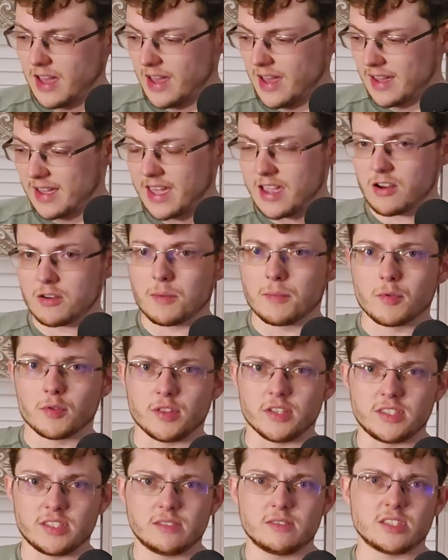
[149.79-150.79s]
I can't remember
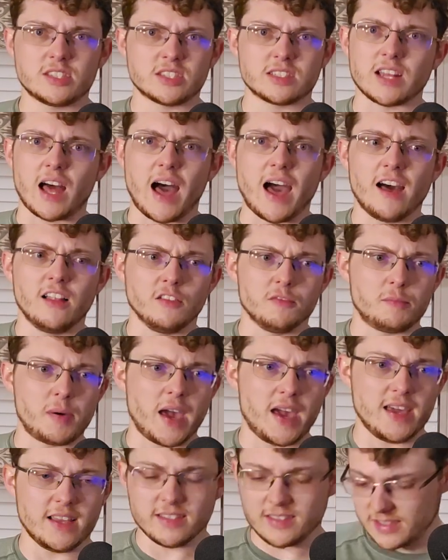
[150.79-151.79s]
the style of
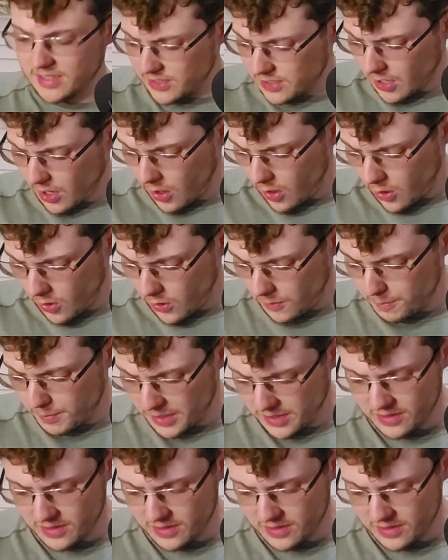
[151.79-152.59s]
pants it's called,